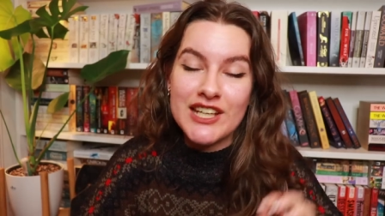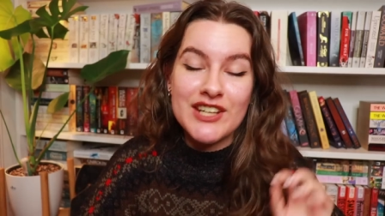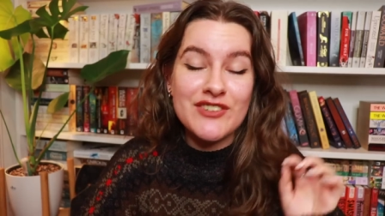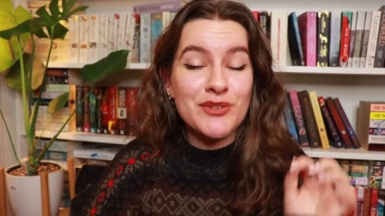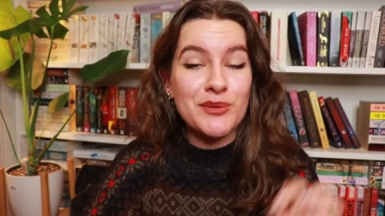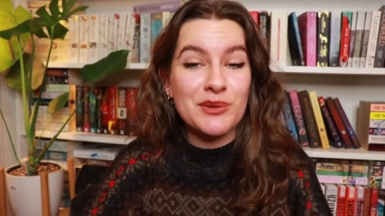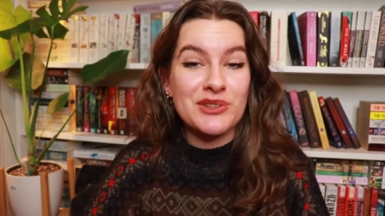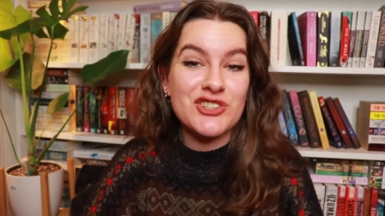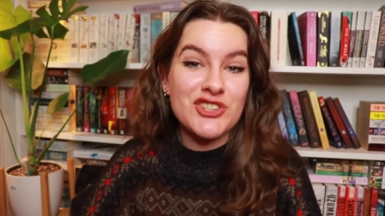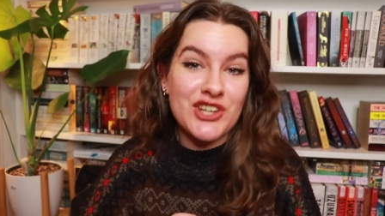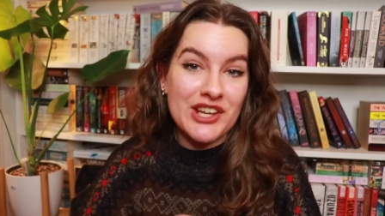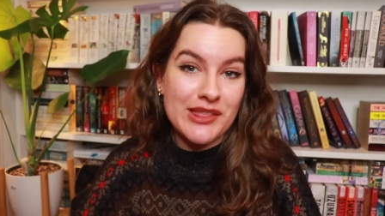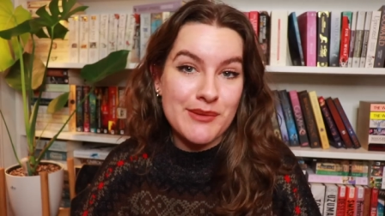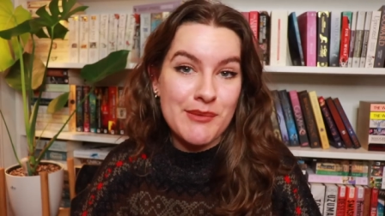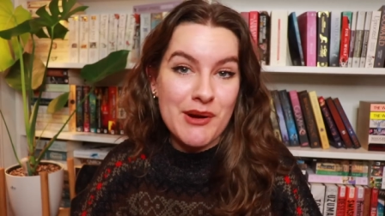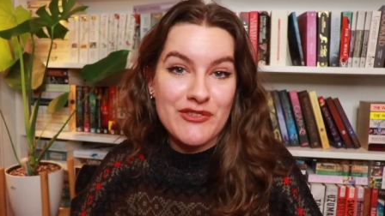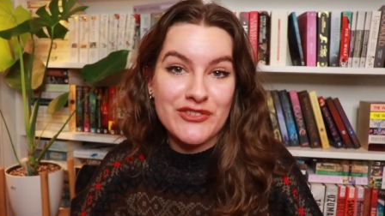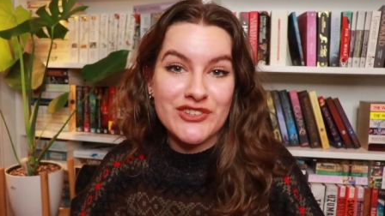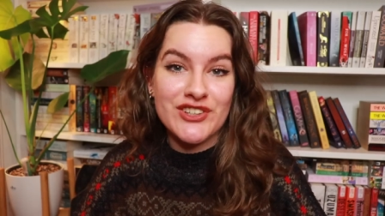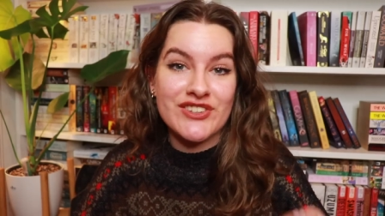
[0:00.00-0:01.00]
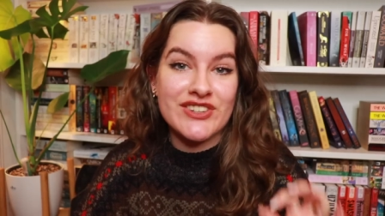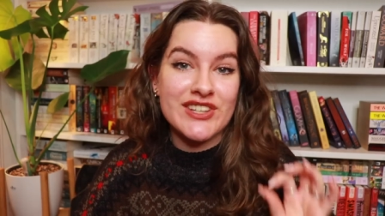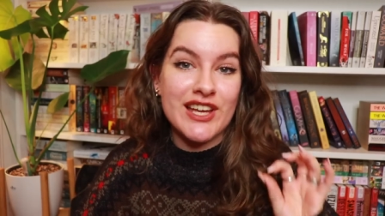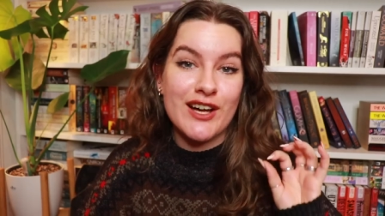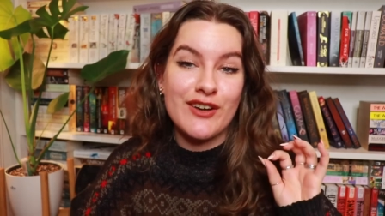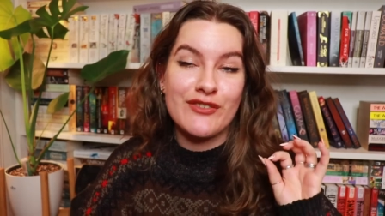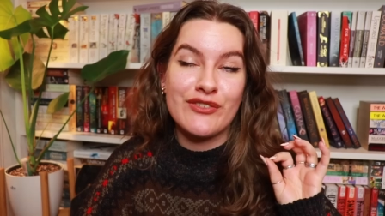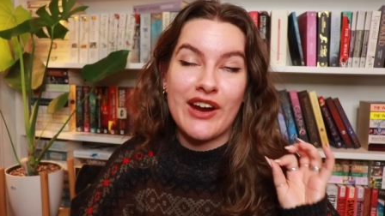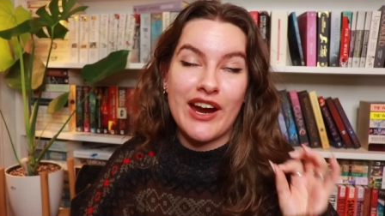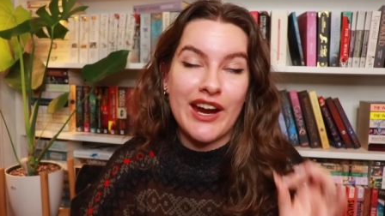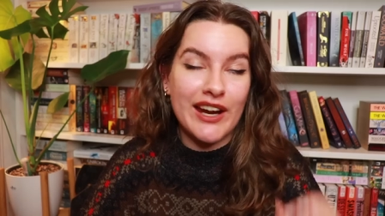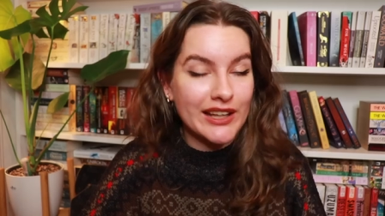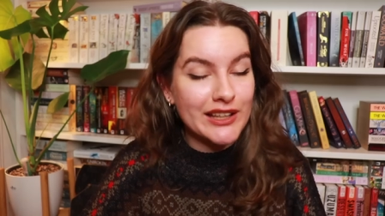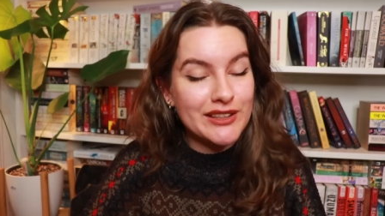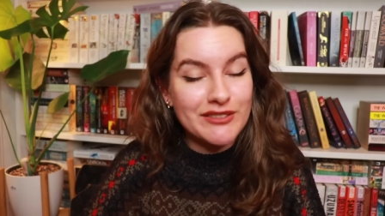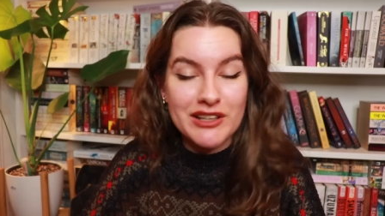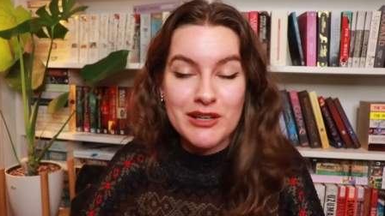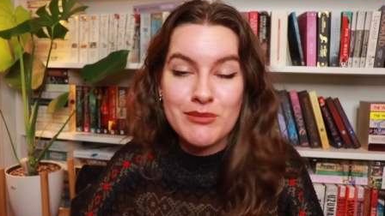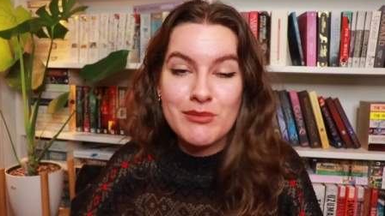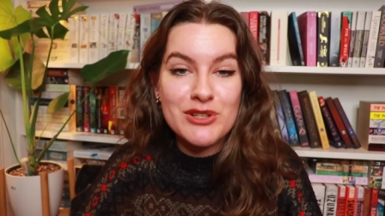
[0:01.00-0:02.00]
If you want to check them out for yourself, I
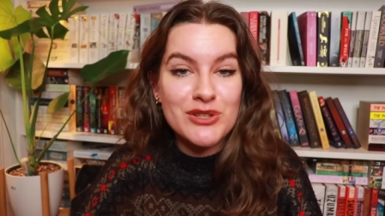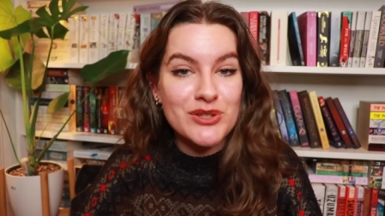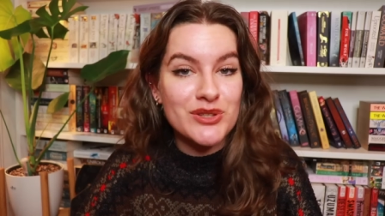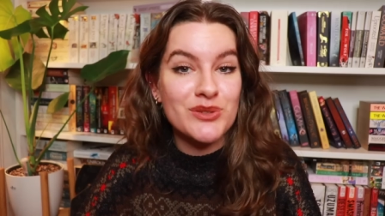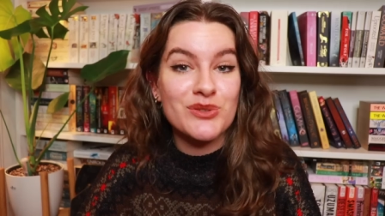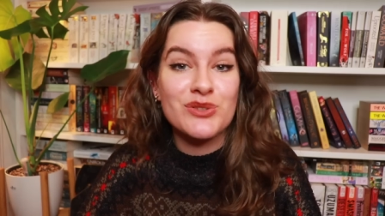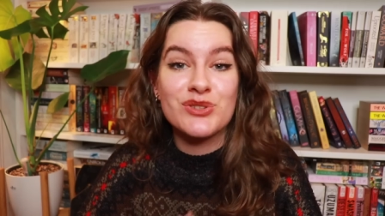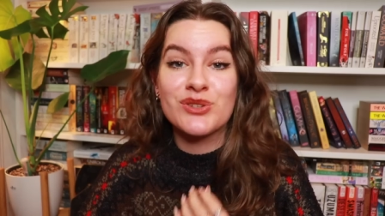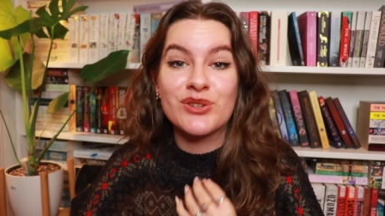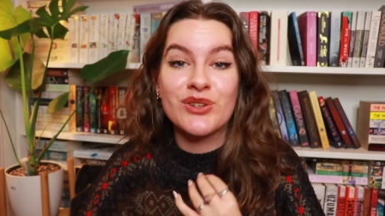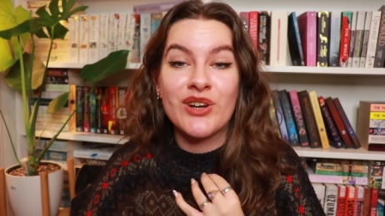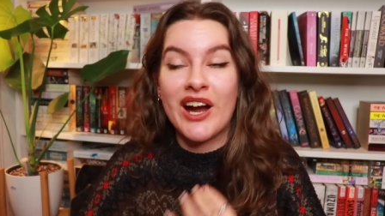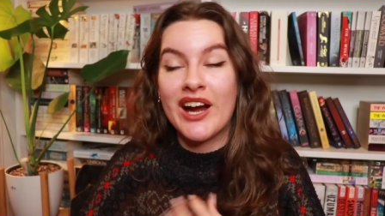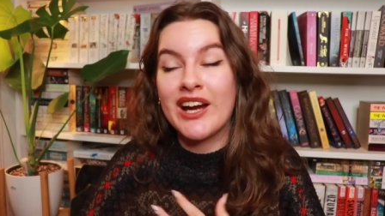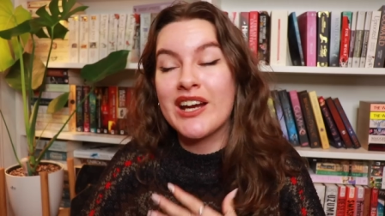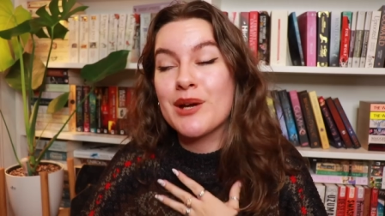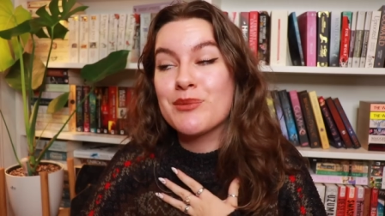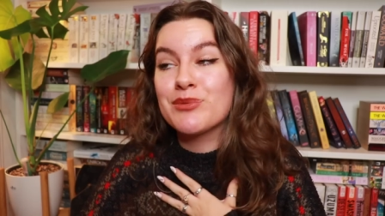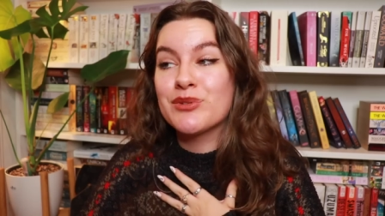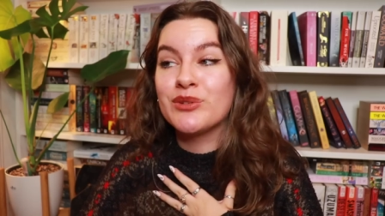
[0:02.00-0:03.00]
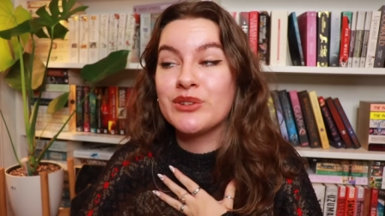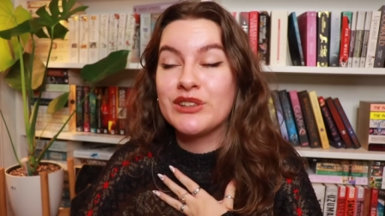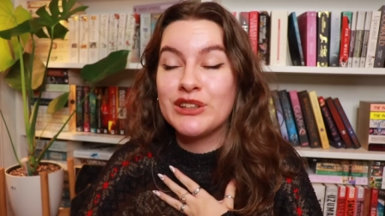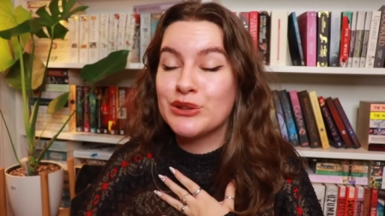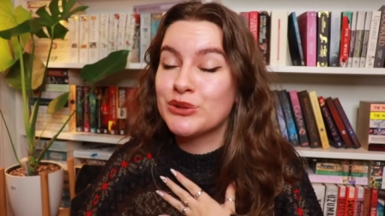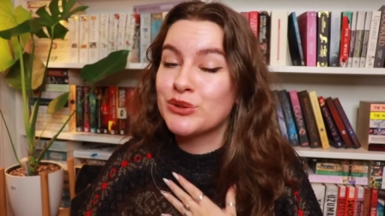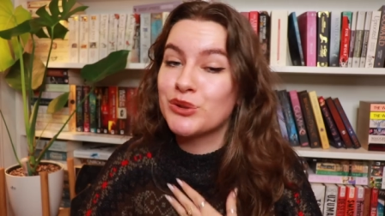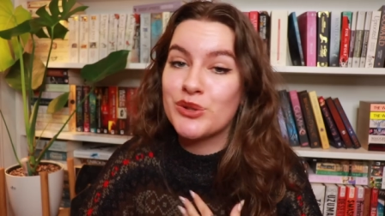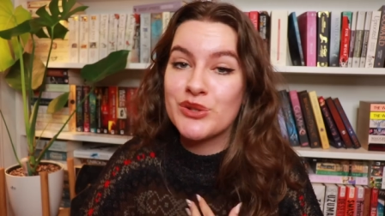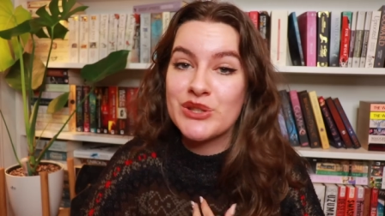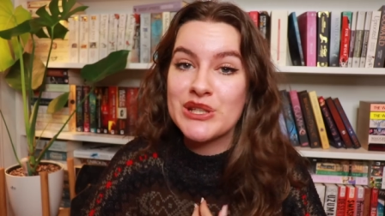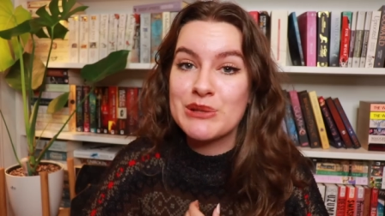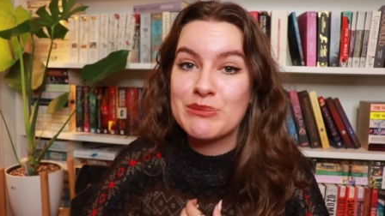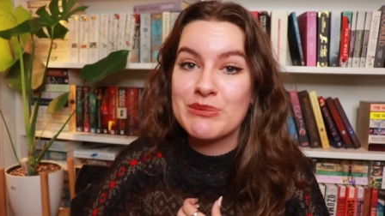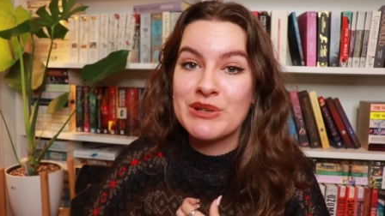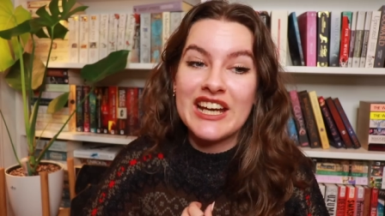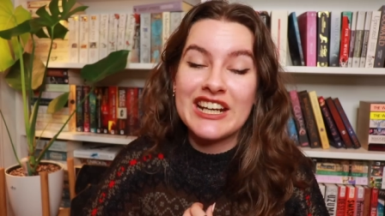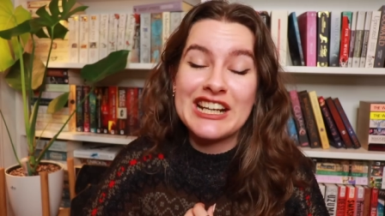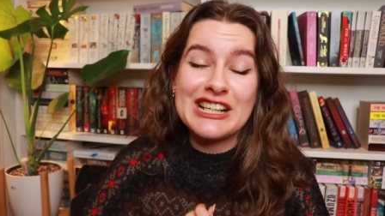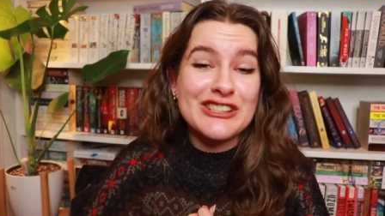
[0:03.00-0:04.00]
highly recommend you do so. I absolutely adore
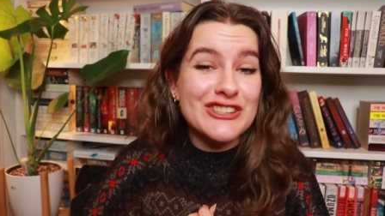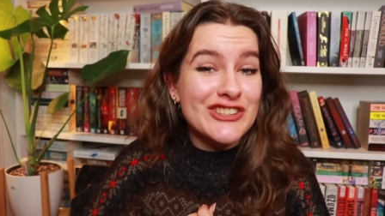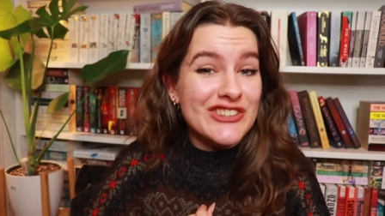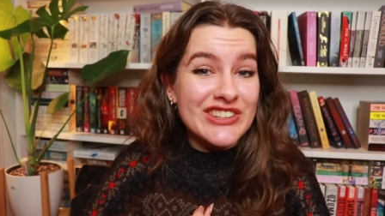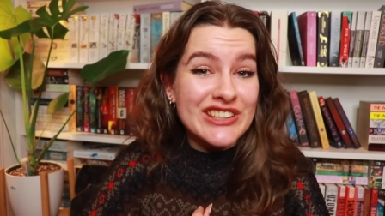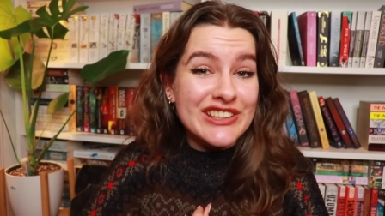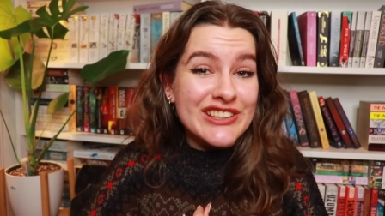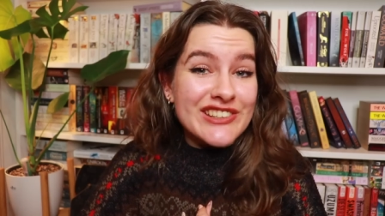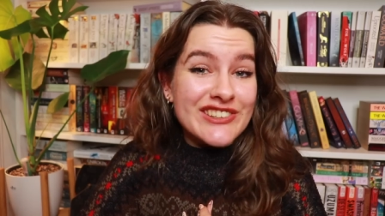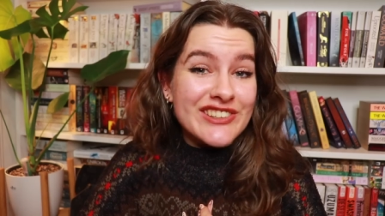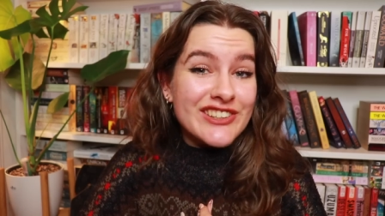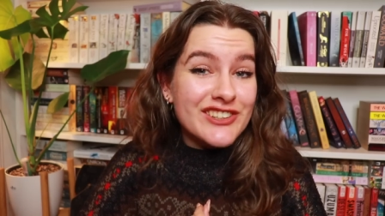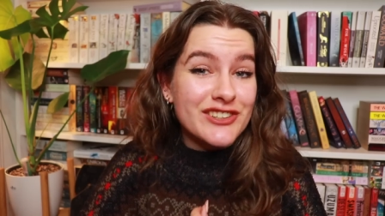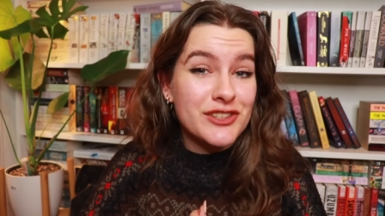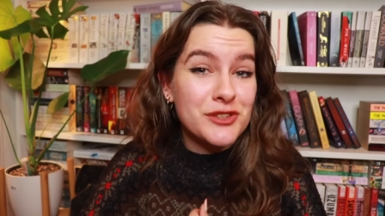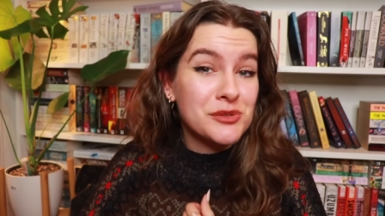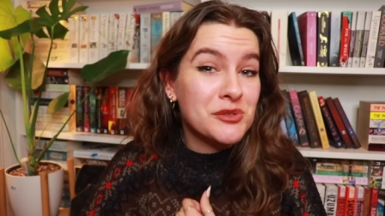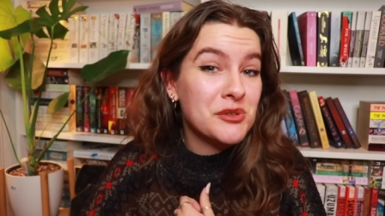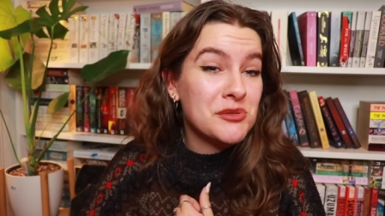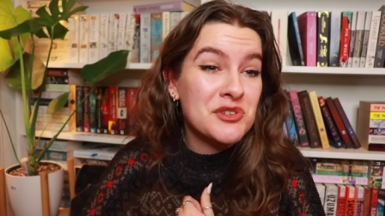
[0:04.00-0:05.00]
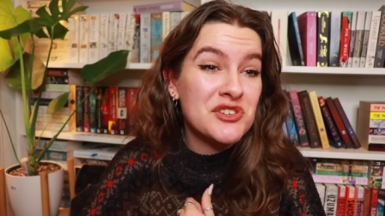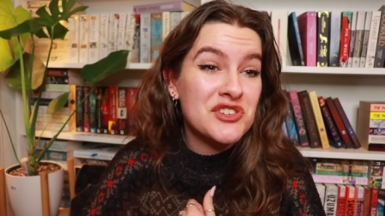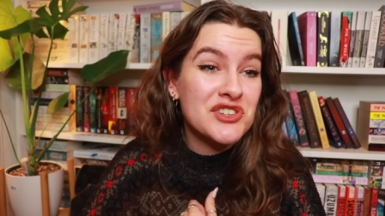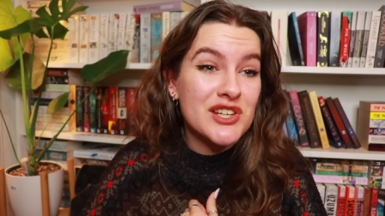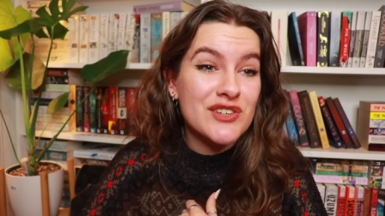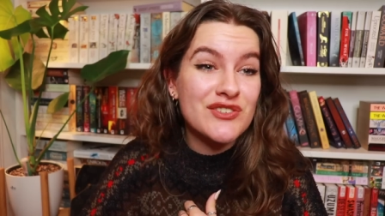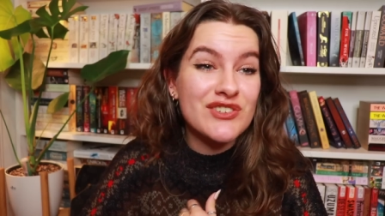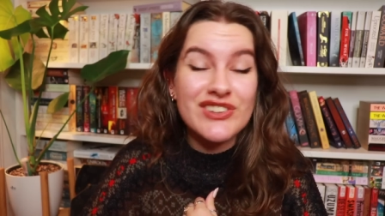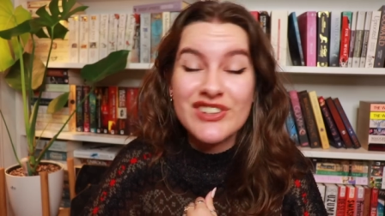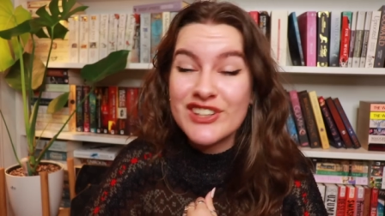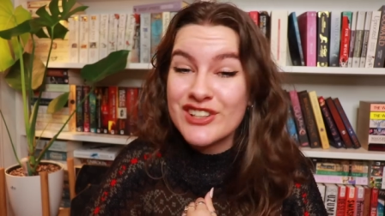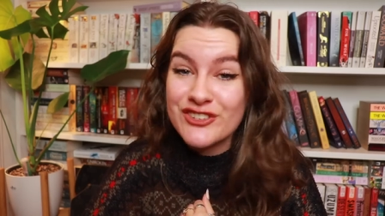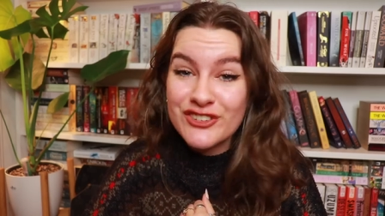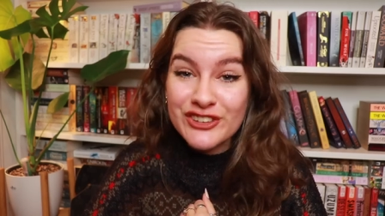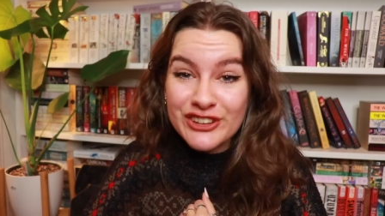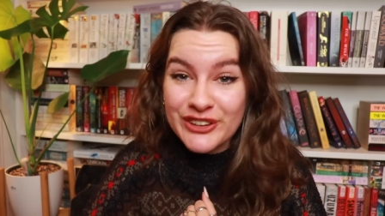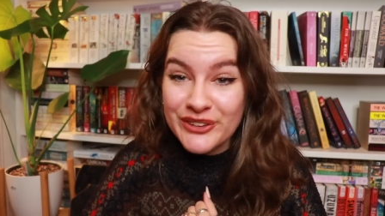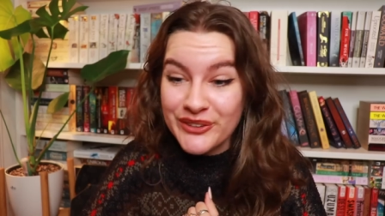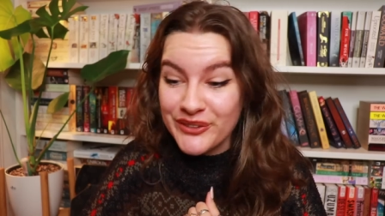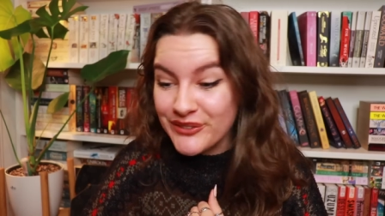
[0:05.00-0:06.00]
them and I just think it's a subscription service that is
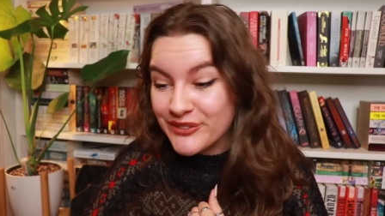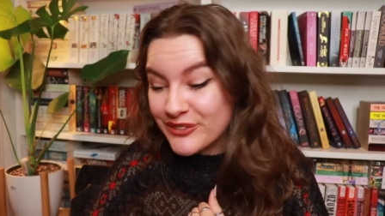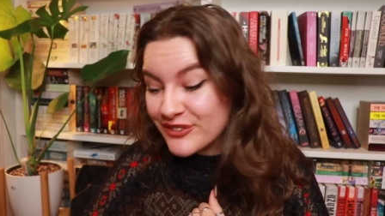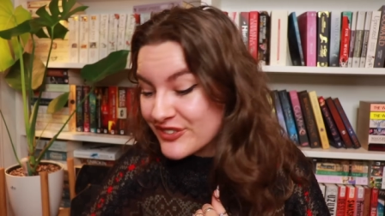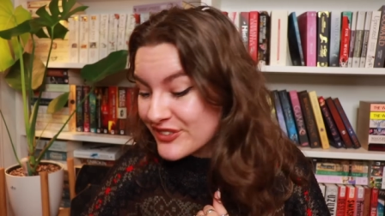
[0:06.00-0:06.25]
really cool.